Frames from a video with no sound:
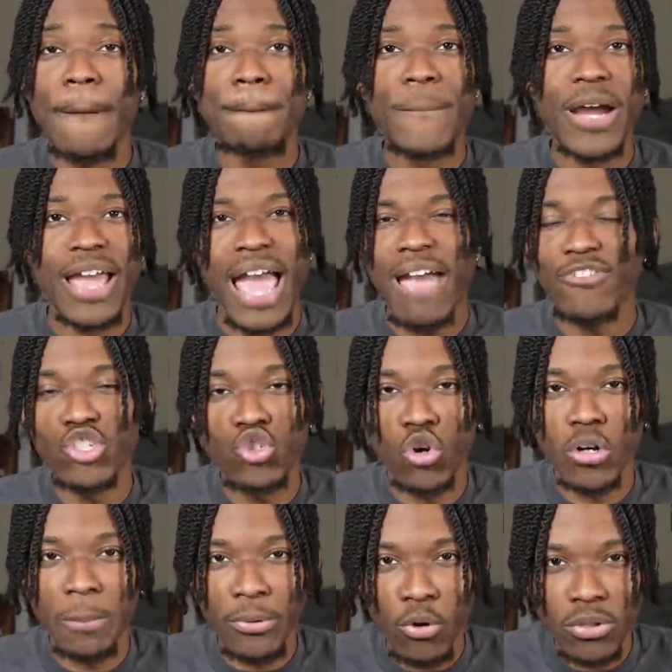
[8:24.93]
But having
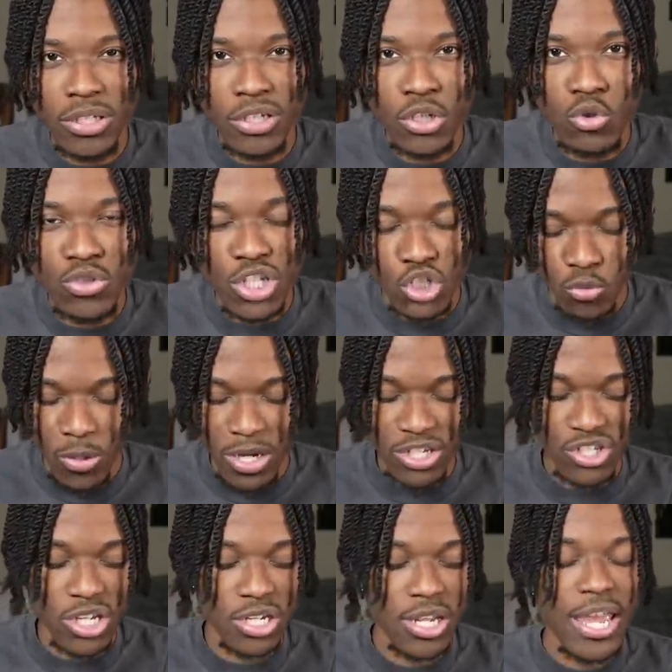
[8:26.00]
Jordan Poole in a new
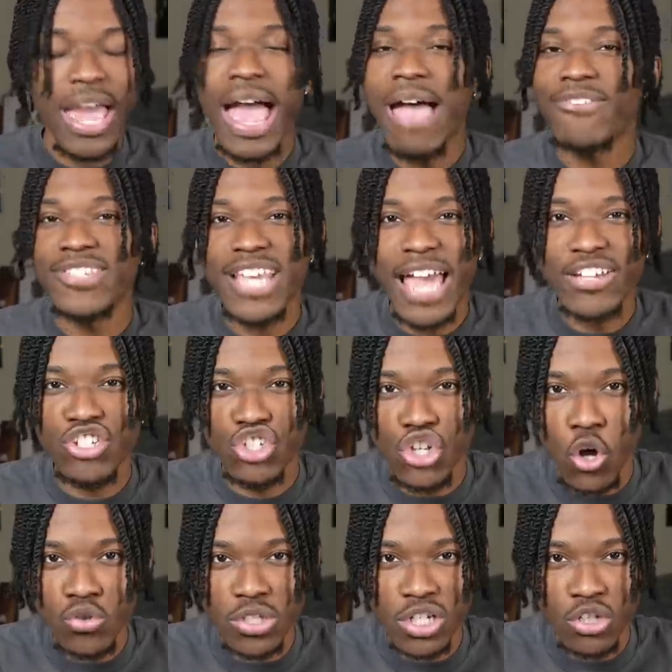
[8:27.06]
situation, having Tyus
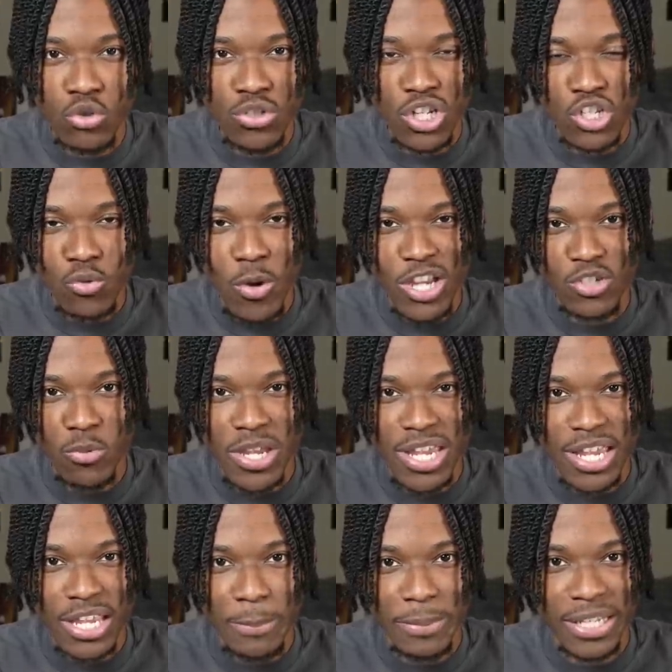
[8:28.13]
Jones in a new situation where he
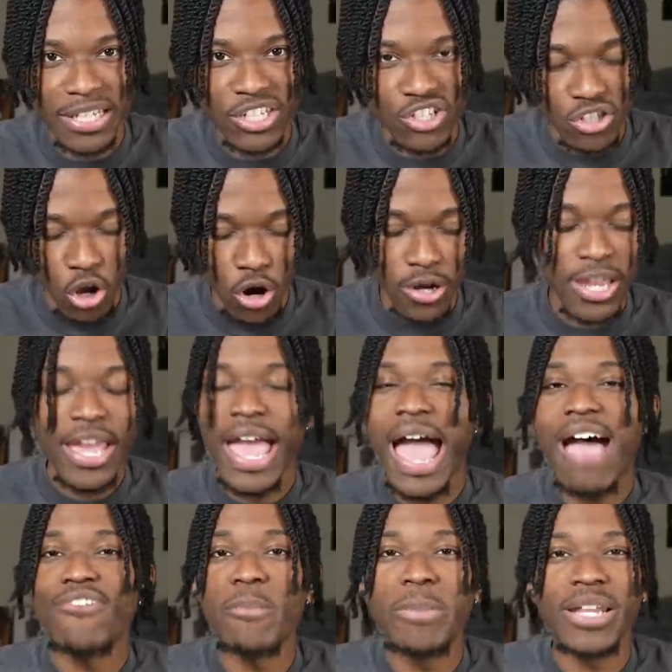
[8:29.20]
can completely start,
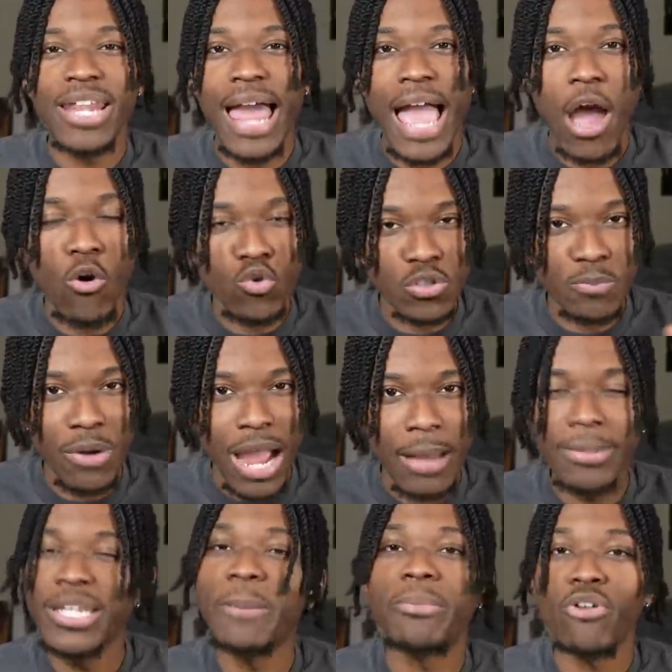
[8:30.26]
having Bilal, who's
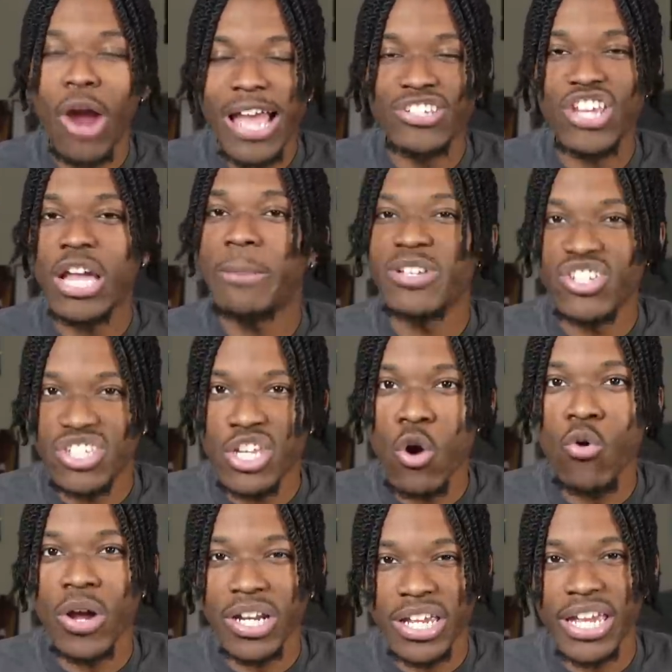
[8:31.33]
probably a project but still
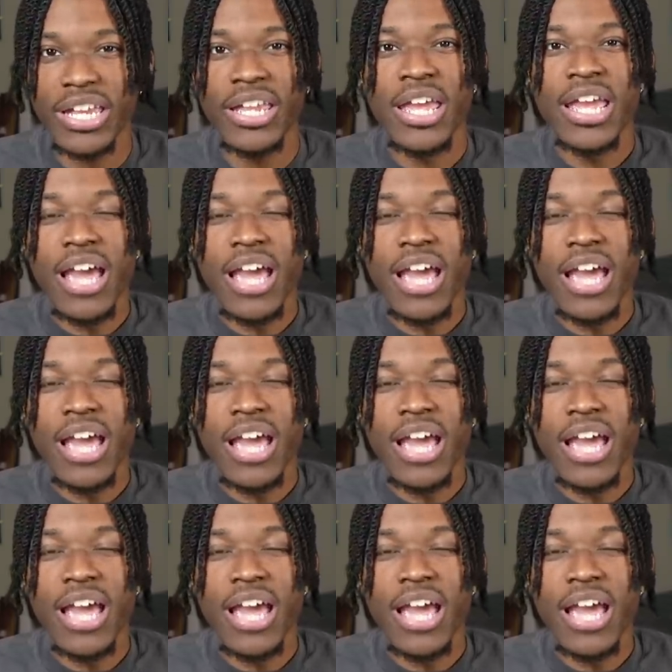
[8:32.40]
going to get